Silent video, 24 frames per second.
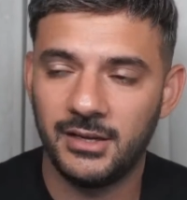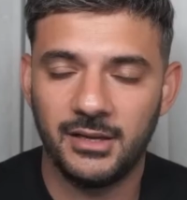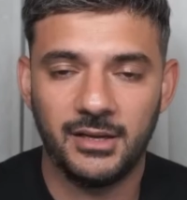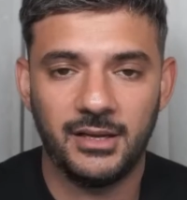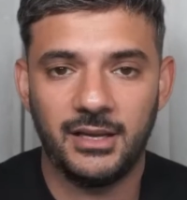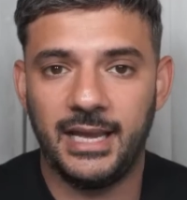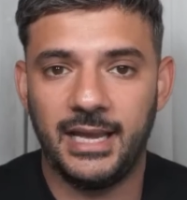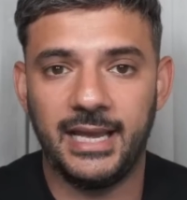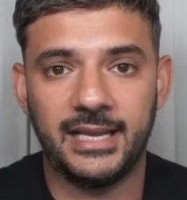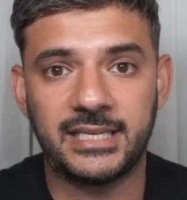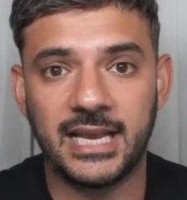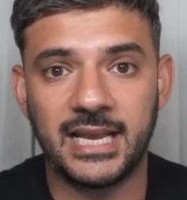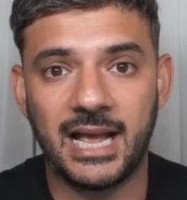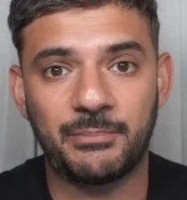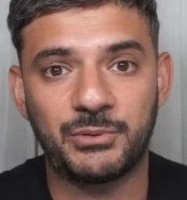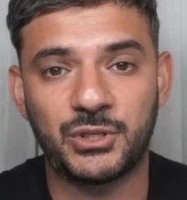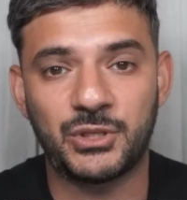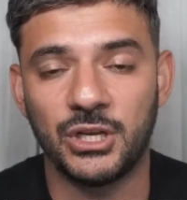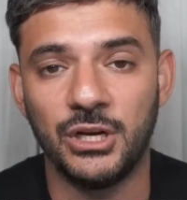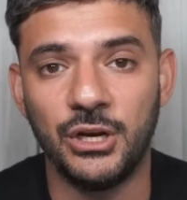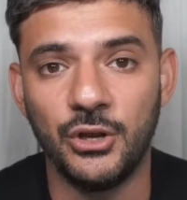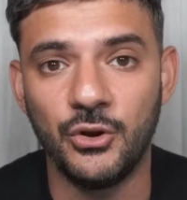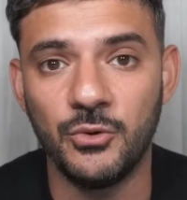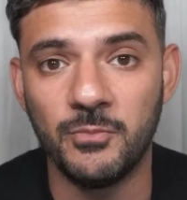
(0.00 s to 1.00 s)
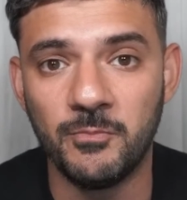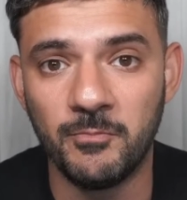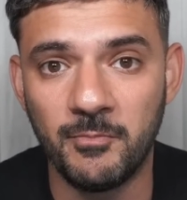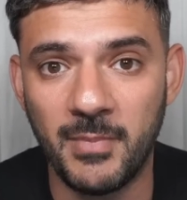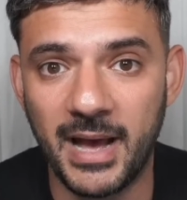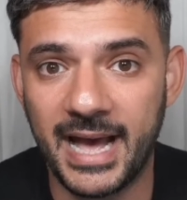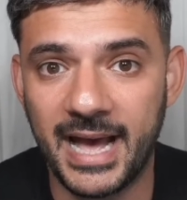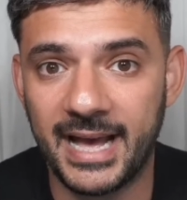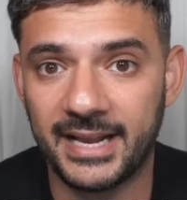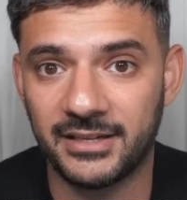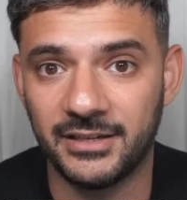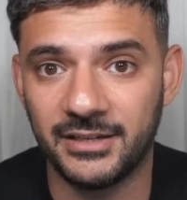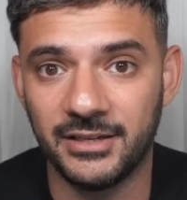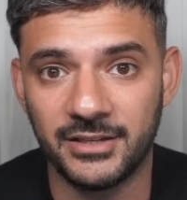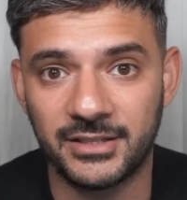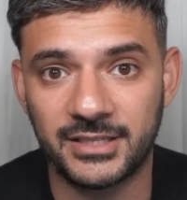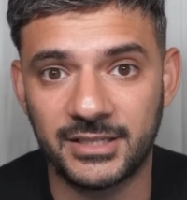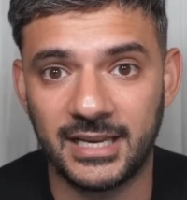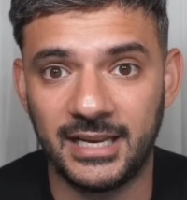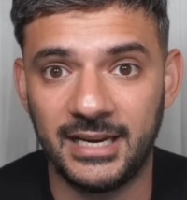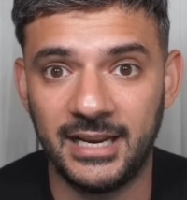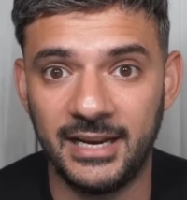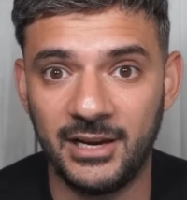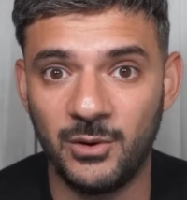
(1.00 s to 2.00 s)
it's absolute madness.
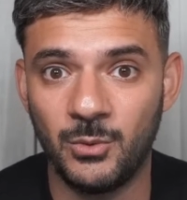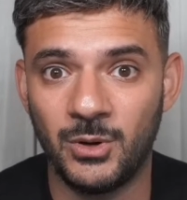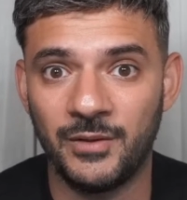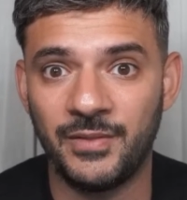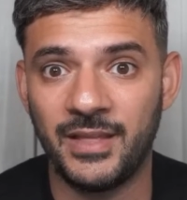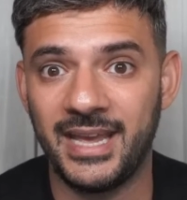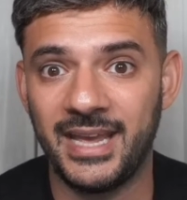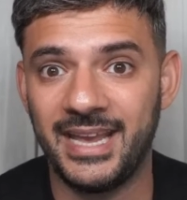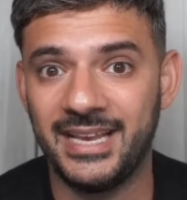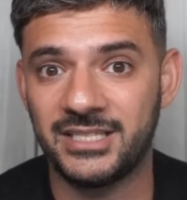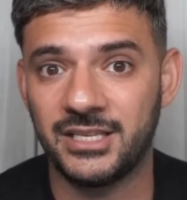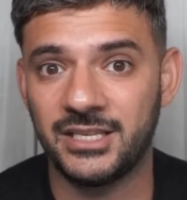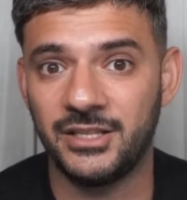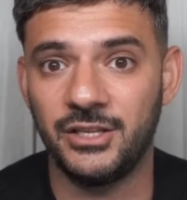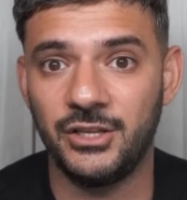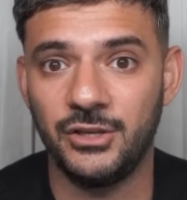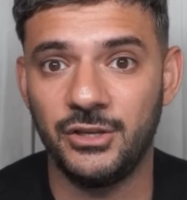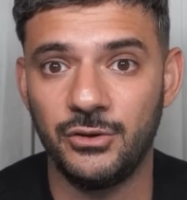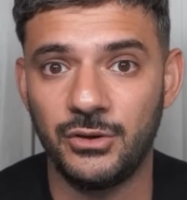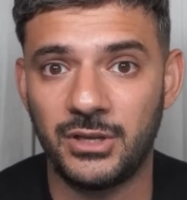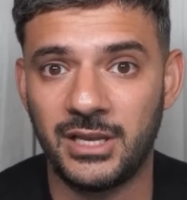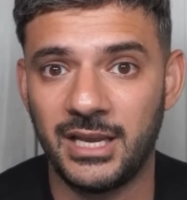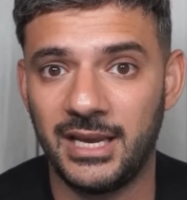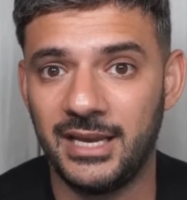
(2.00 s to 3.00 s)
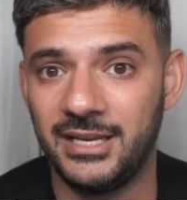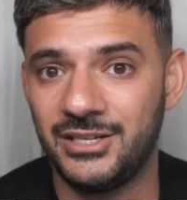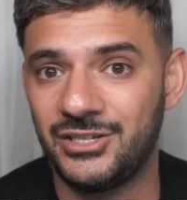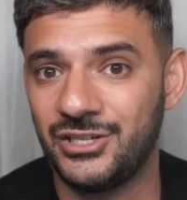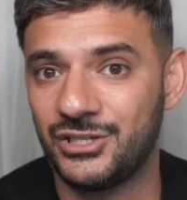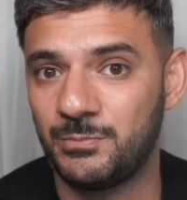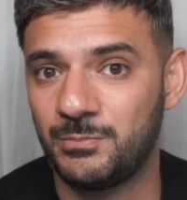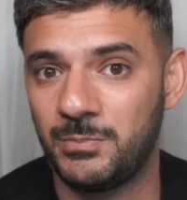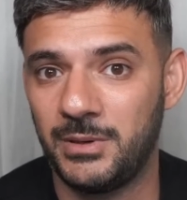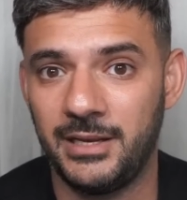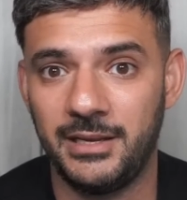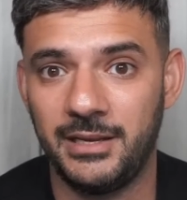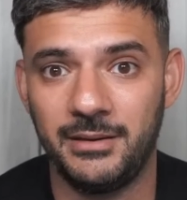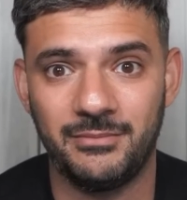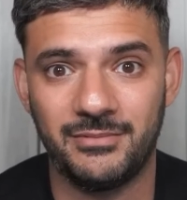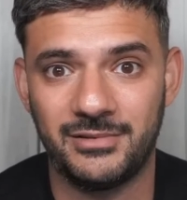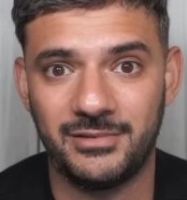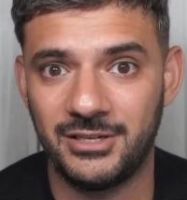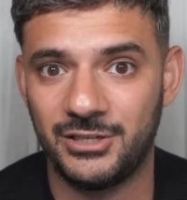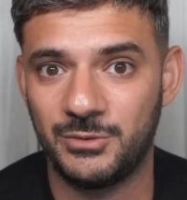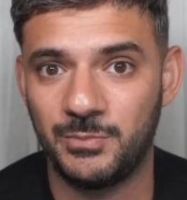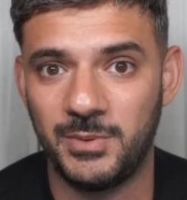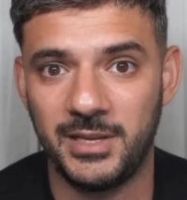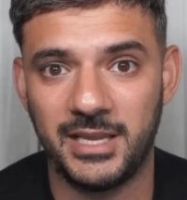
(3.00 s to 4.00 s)
And anyone that is in the UK, just be
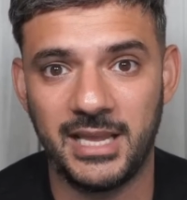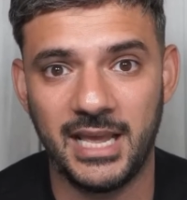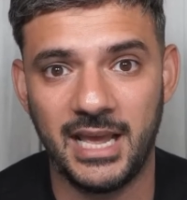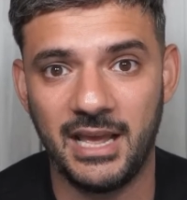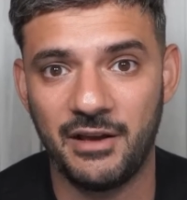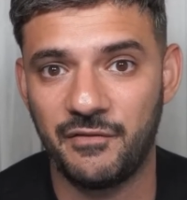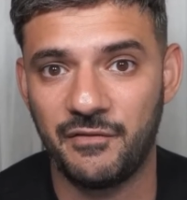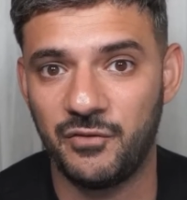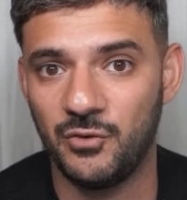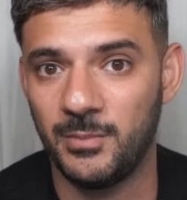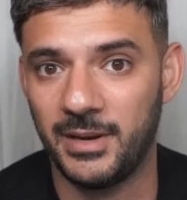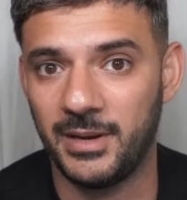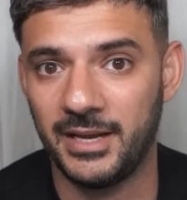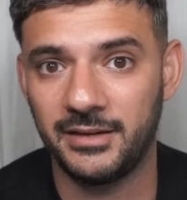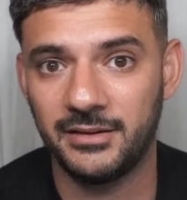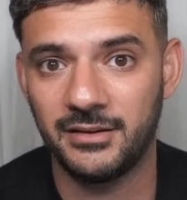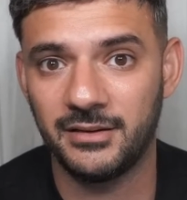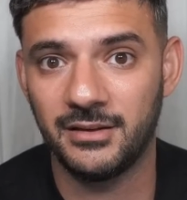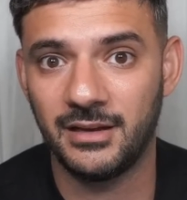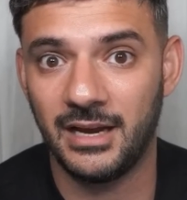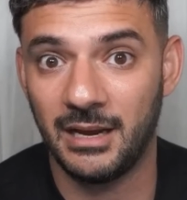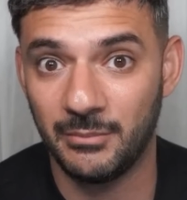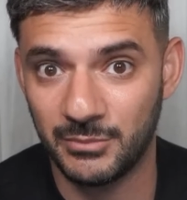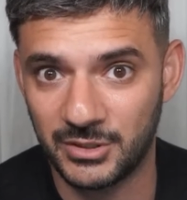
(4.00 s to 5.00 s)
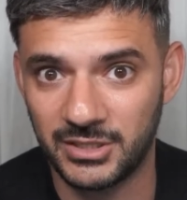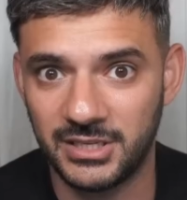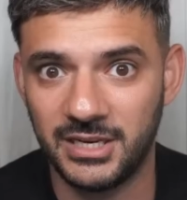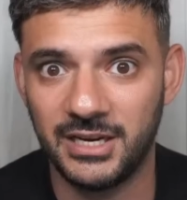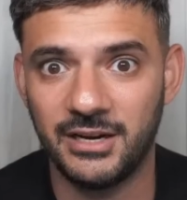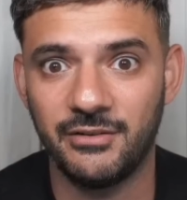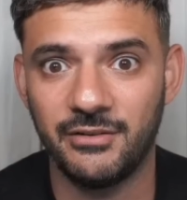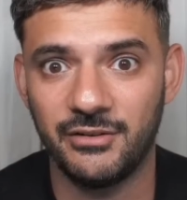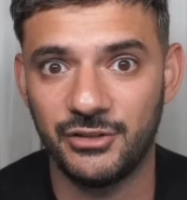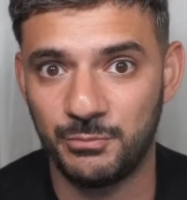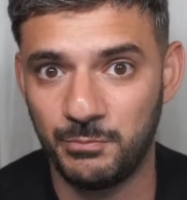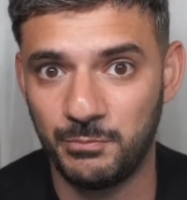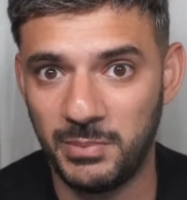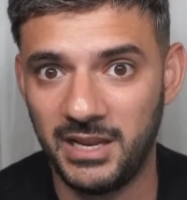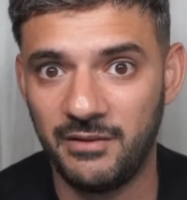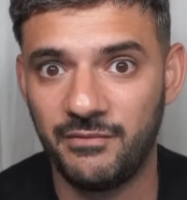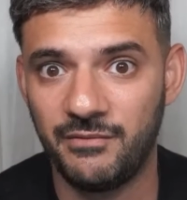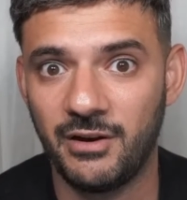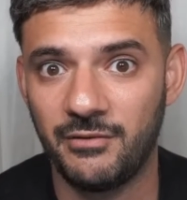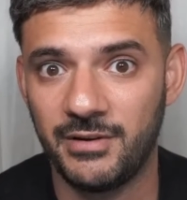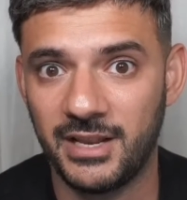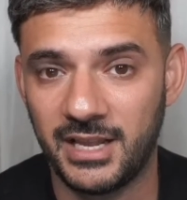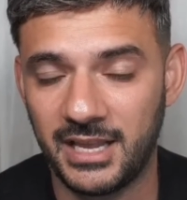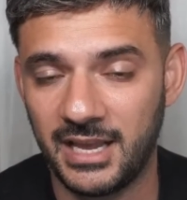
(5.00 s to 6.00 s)
careful, man. I'm serious. Be
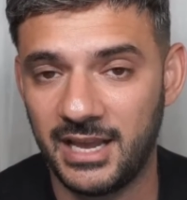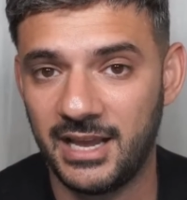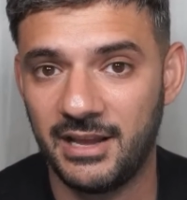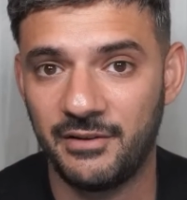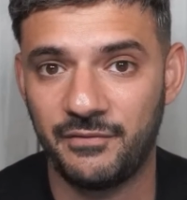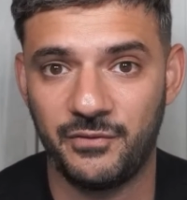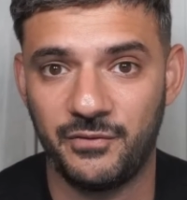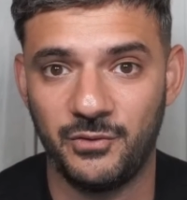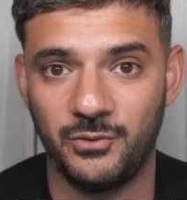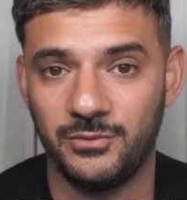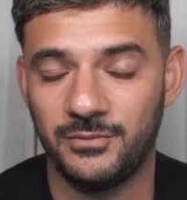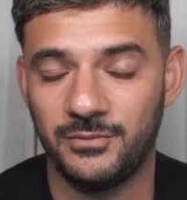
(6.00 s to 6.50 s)
very careful.